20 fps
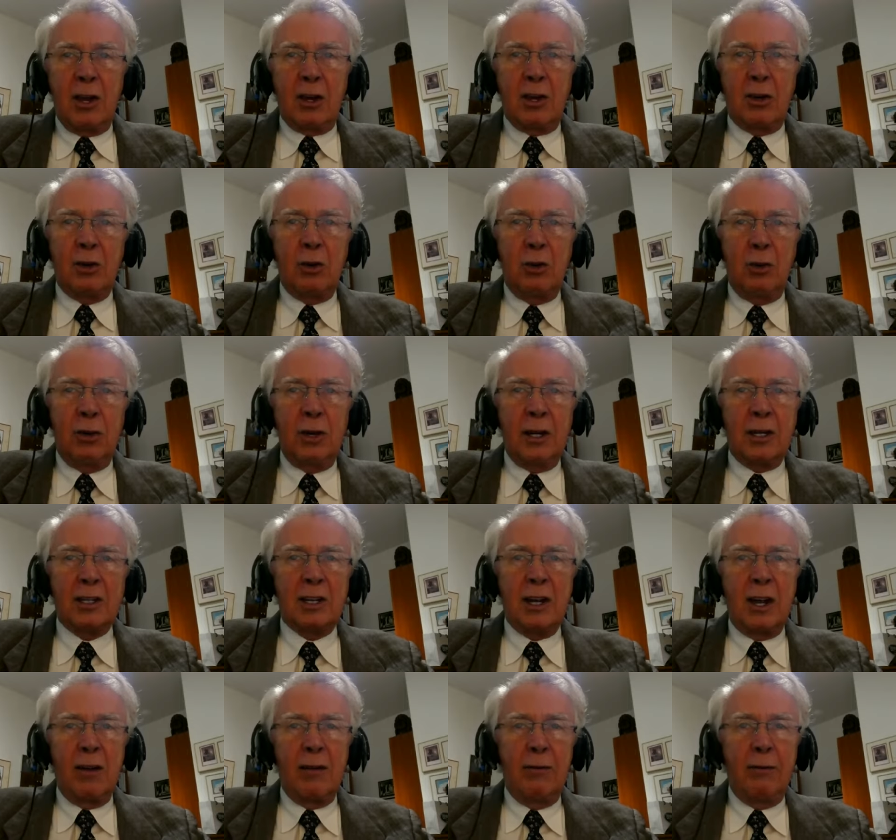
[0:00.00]
to
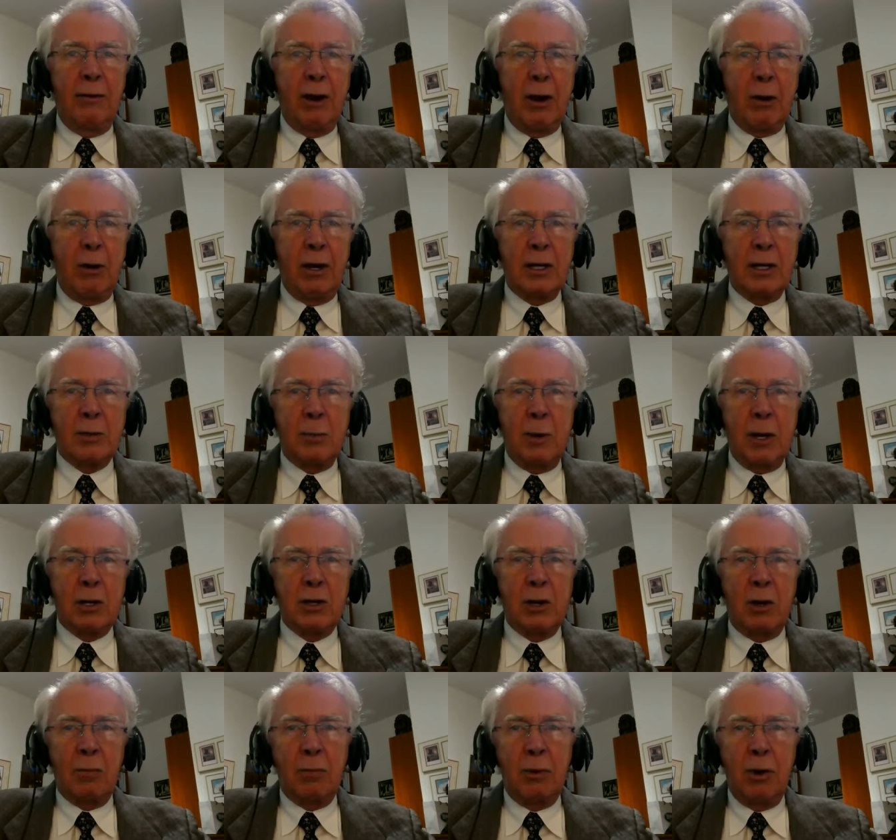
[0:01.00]
this very
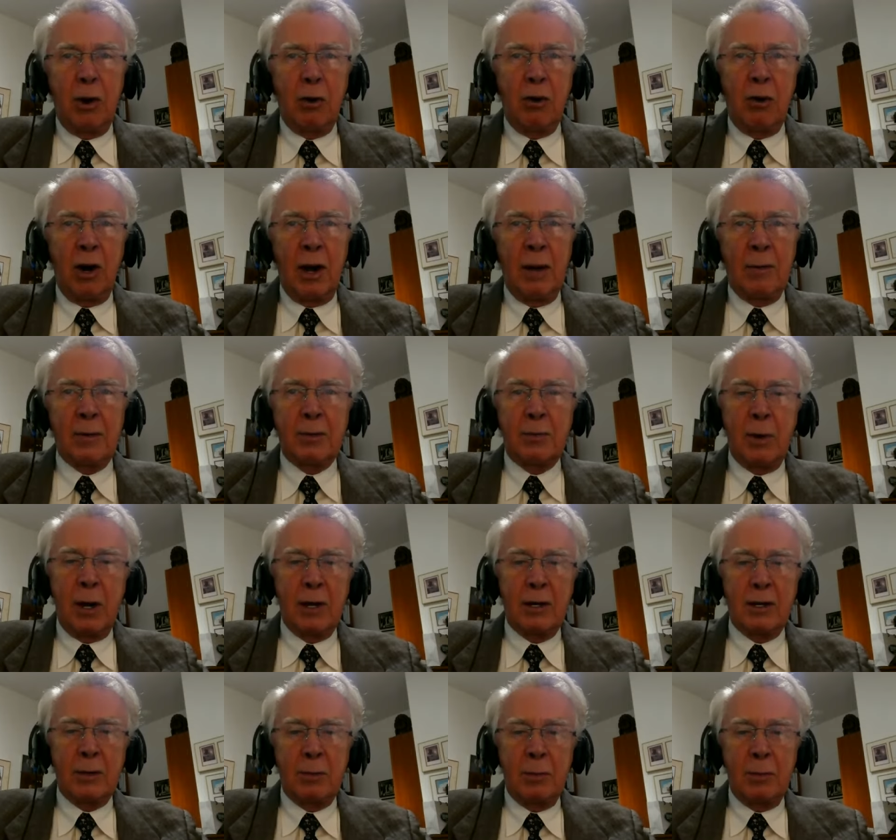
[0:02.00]
special program
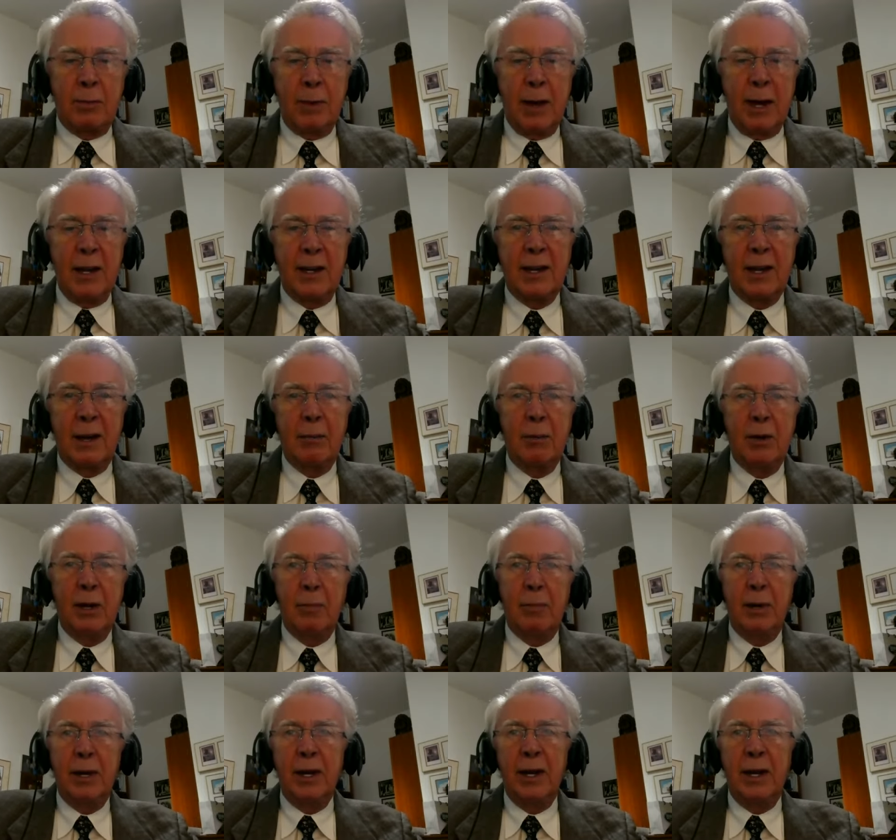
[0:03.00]
sponsored by
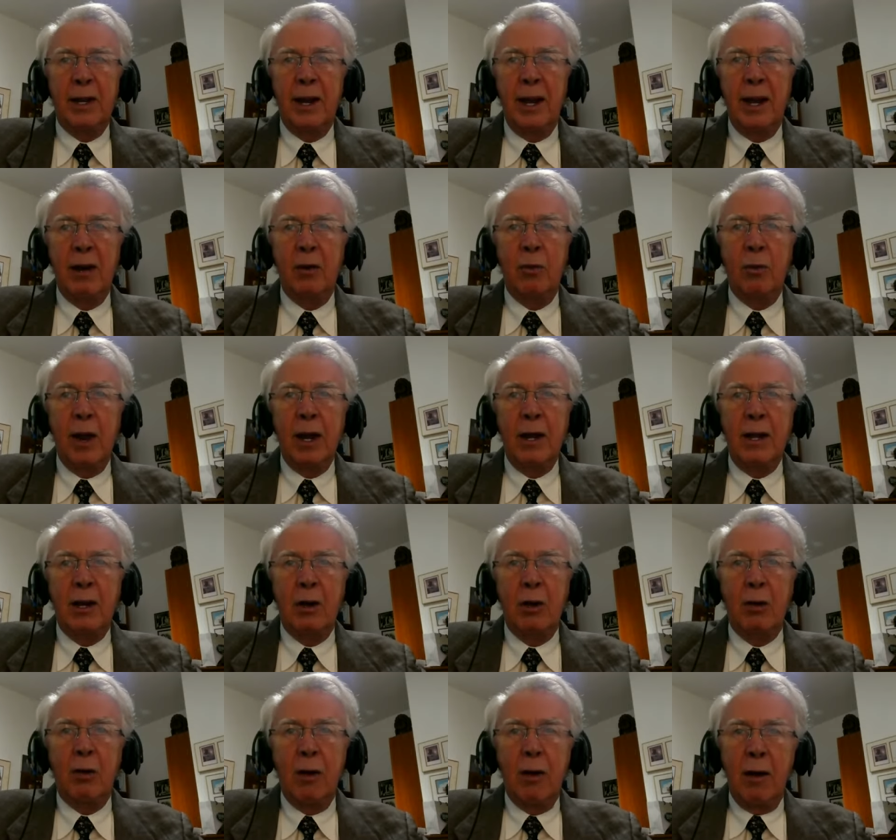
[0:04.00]
WPNA
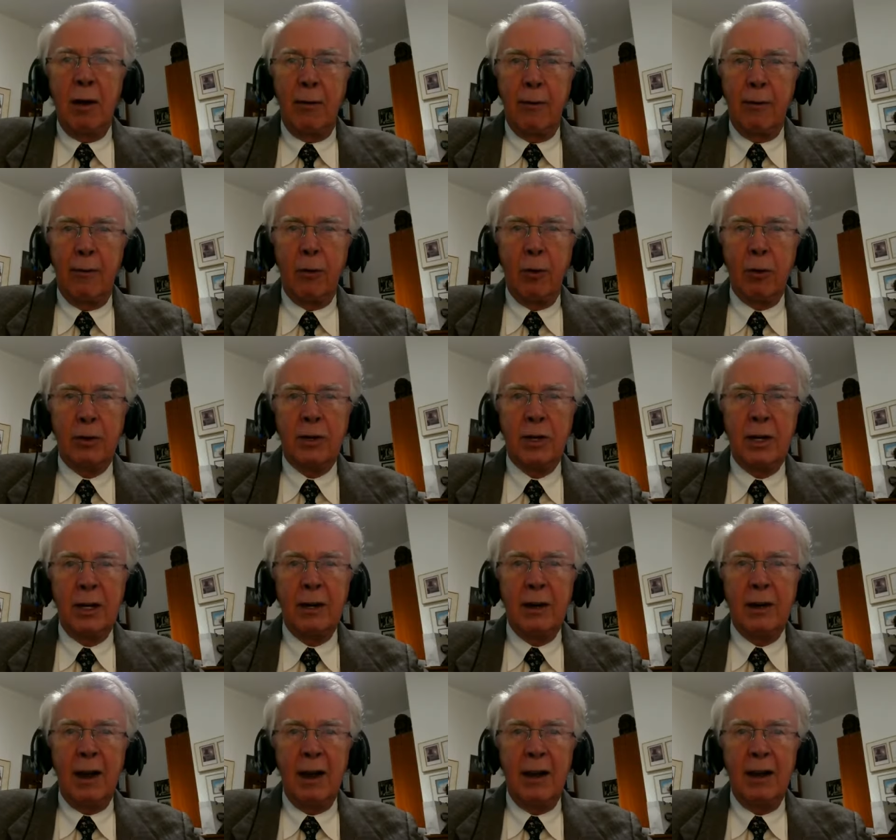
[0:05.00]
Radio
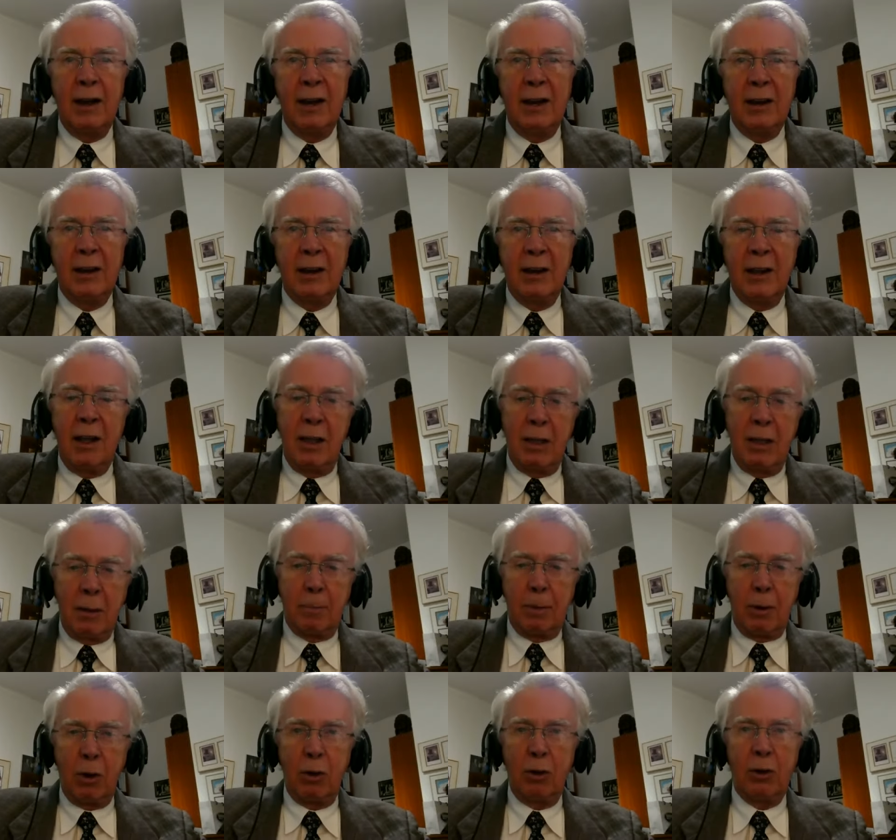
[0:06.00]
1490, the
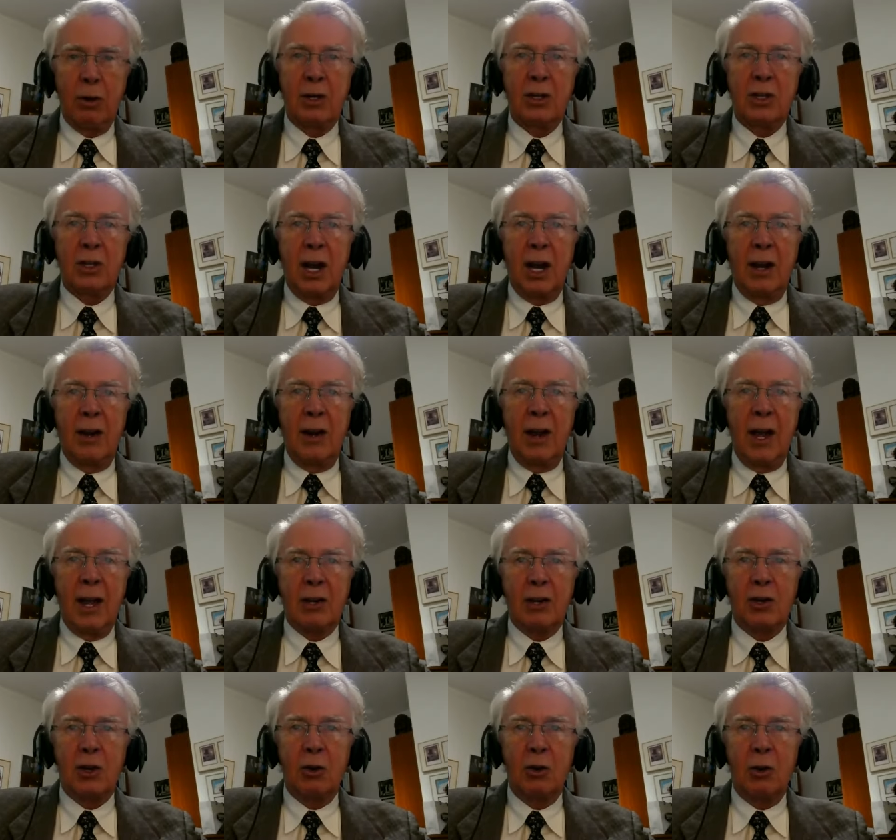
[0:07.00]
Polish
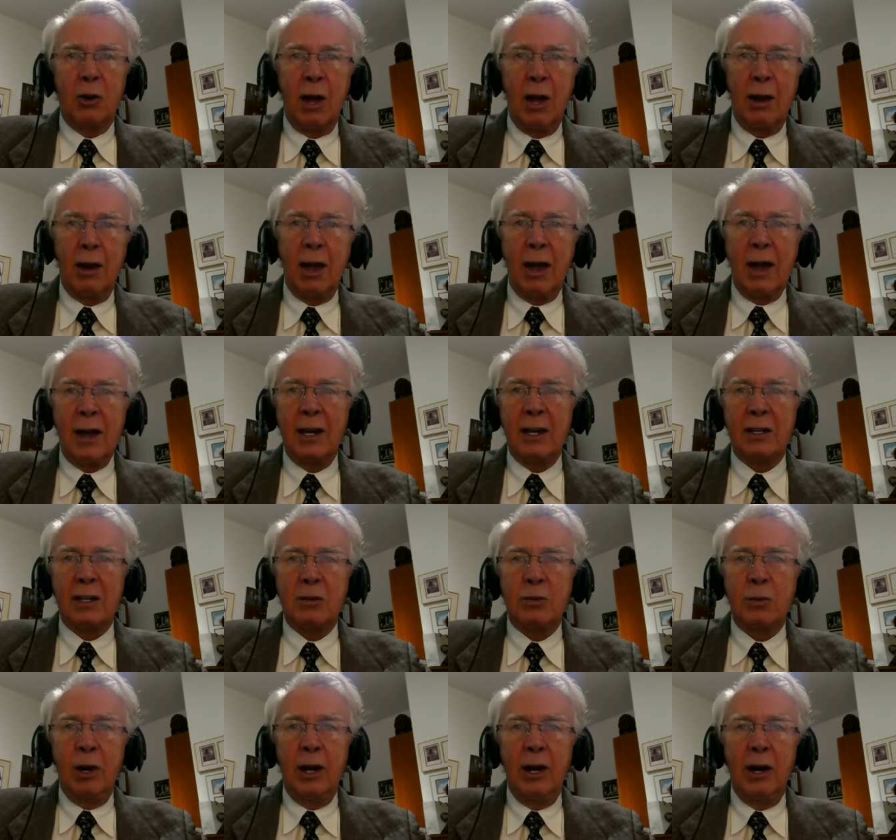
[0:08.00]
National
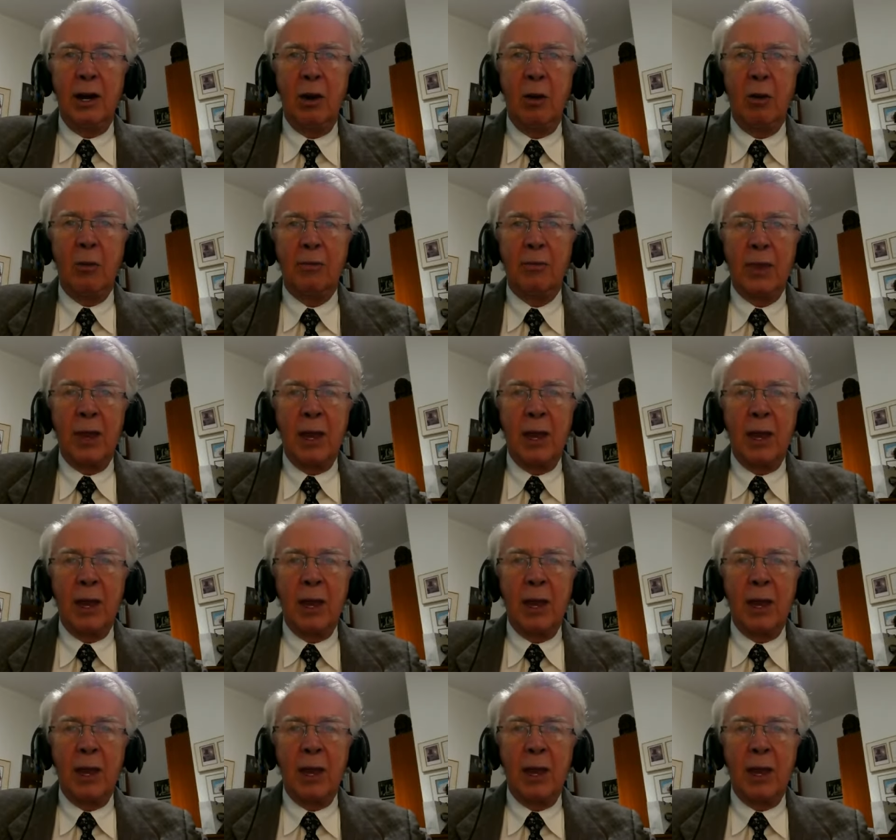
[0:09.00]
Alliance Radio.